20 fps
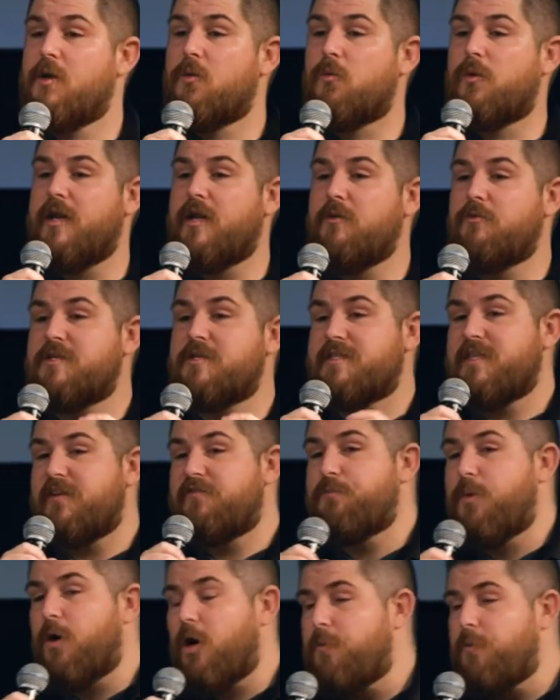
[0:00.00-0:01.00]
When he
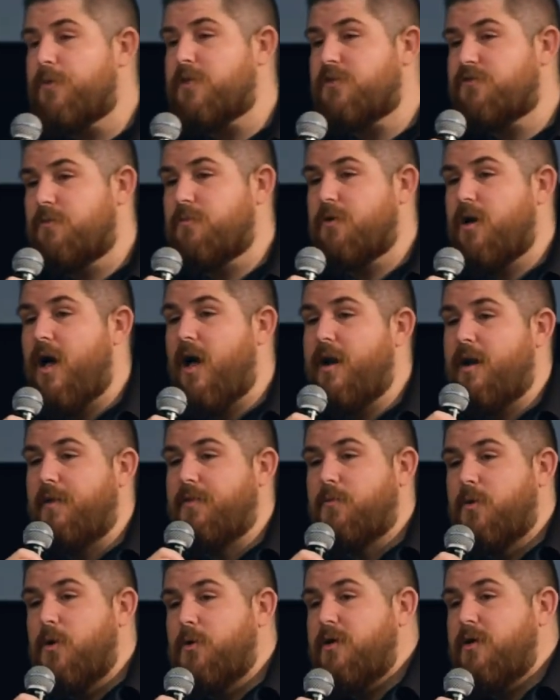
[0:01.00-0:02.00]
received purpose from God on
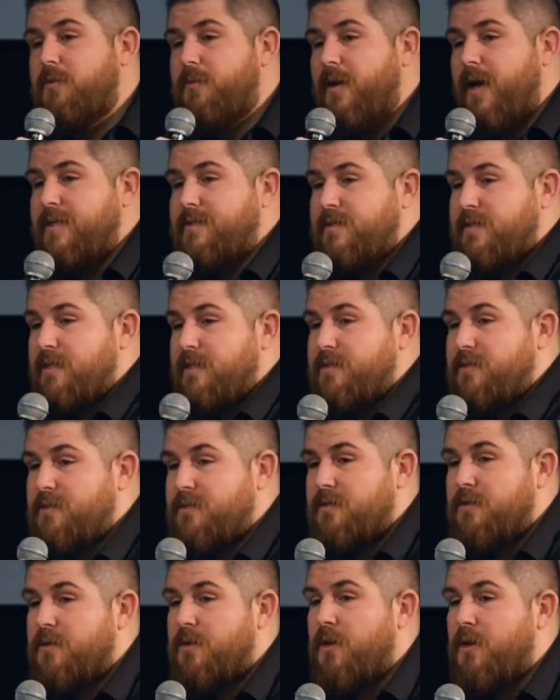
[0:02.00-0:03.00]
the road to
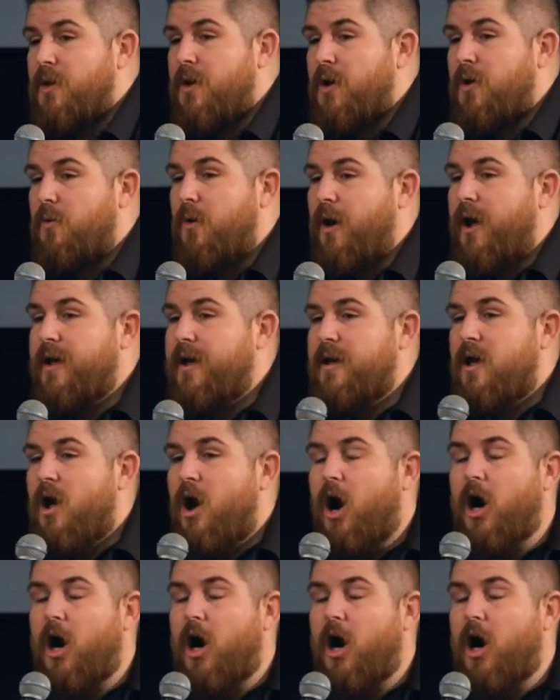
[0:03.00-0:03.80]
Damascus right?